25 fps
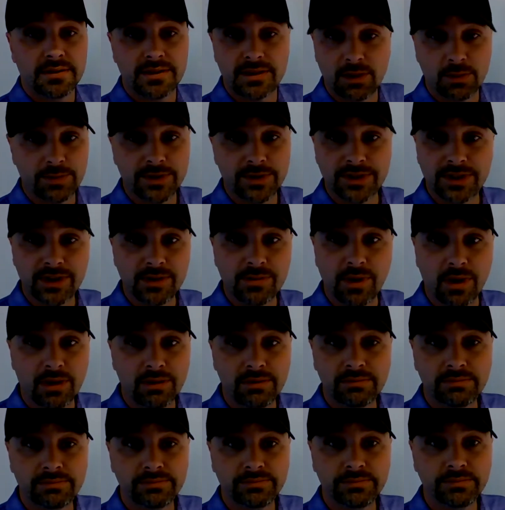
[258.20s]
Slope is
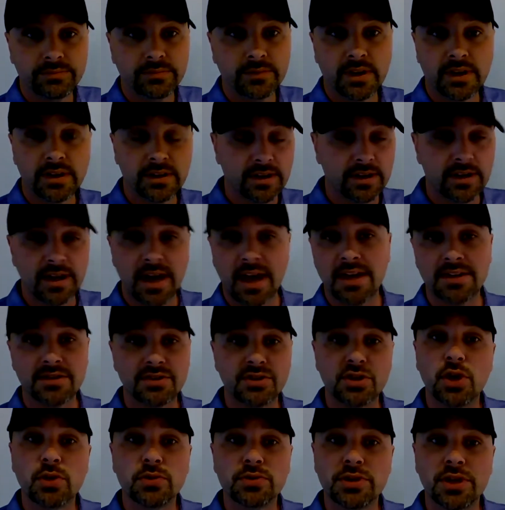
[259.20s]
0. It
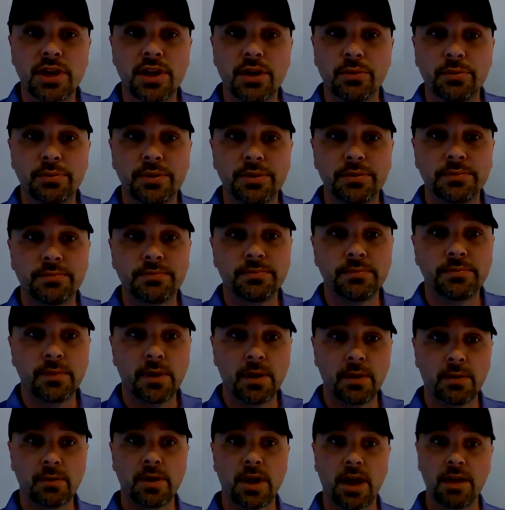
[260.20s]
has no slope.
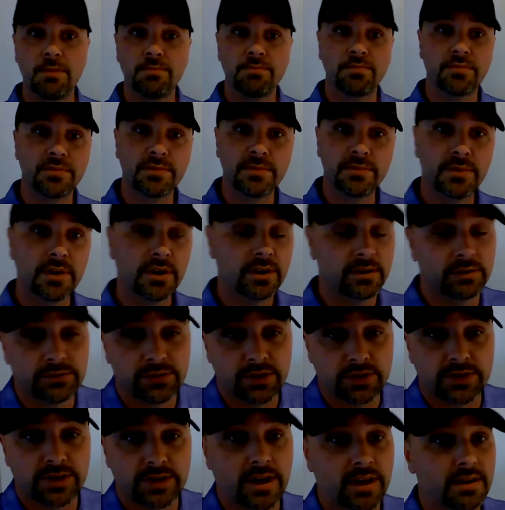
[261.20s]
Okay,
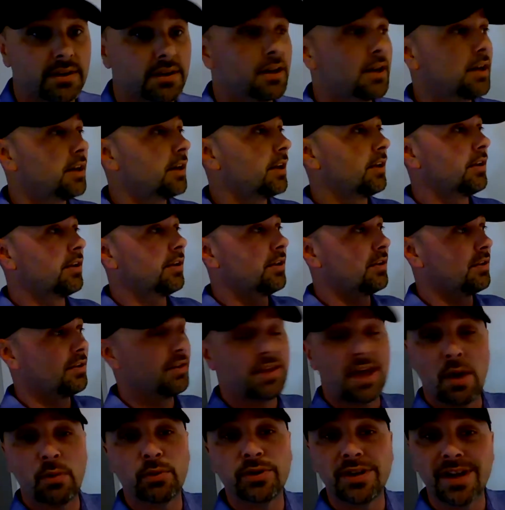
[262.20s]
just like
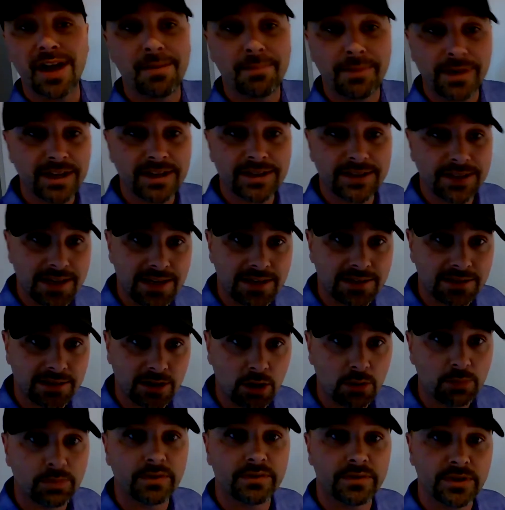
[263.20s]
that would not be a ski
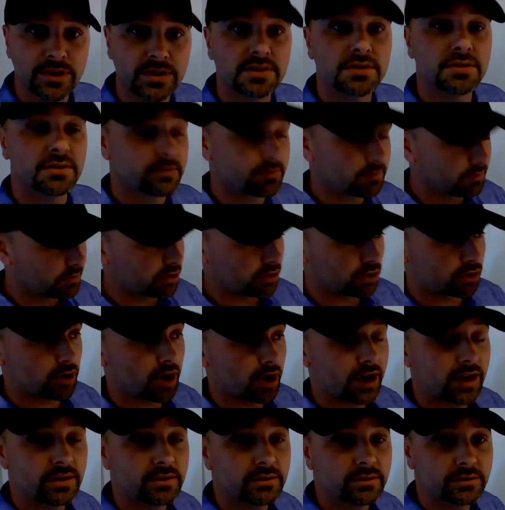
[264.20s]
slope if it's
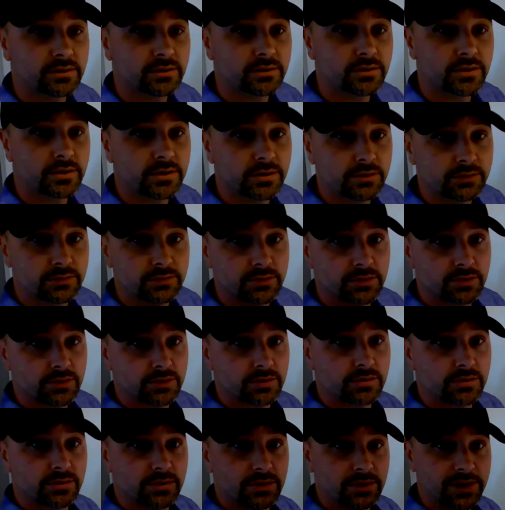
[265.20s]
straight
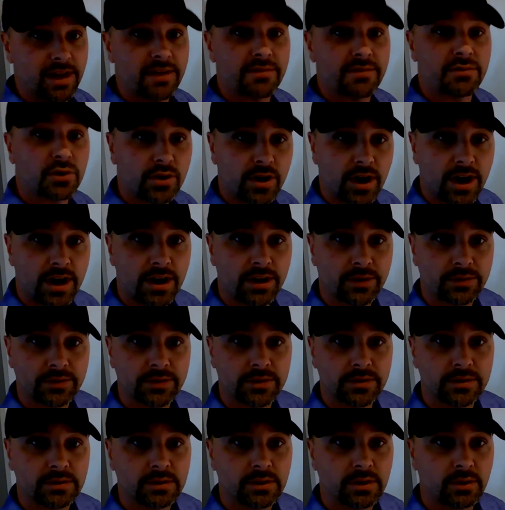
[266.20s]
level
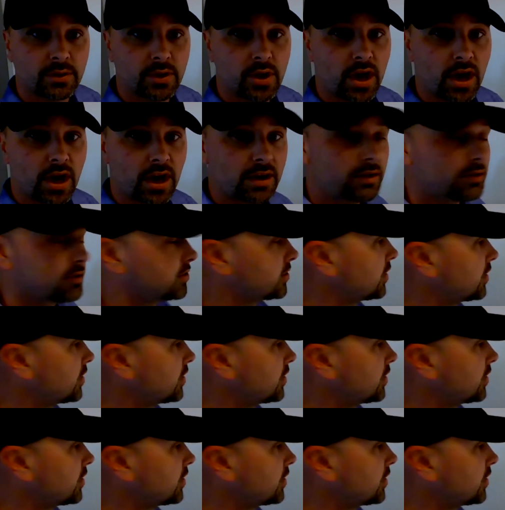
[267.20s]
ground. Okay,